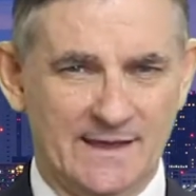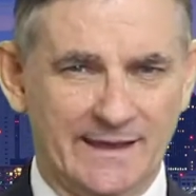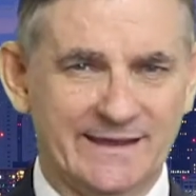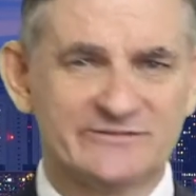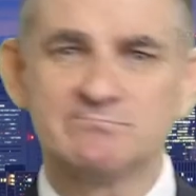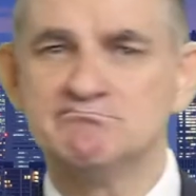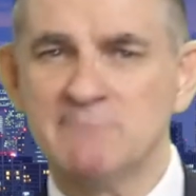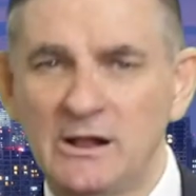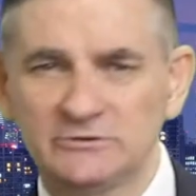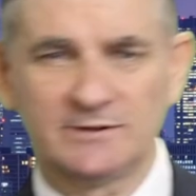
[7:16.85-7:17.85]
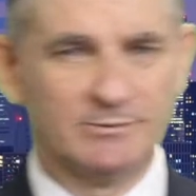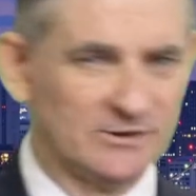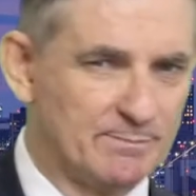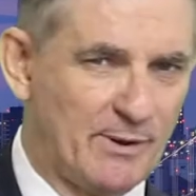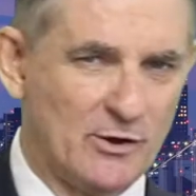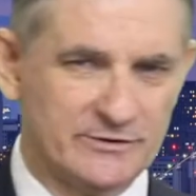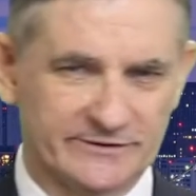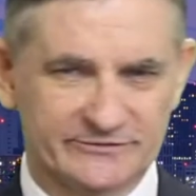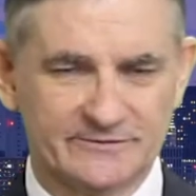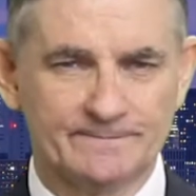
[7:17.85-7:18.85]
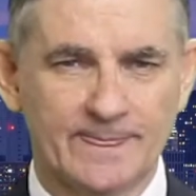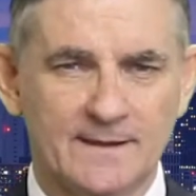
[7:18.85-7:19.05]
against multiple opponents.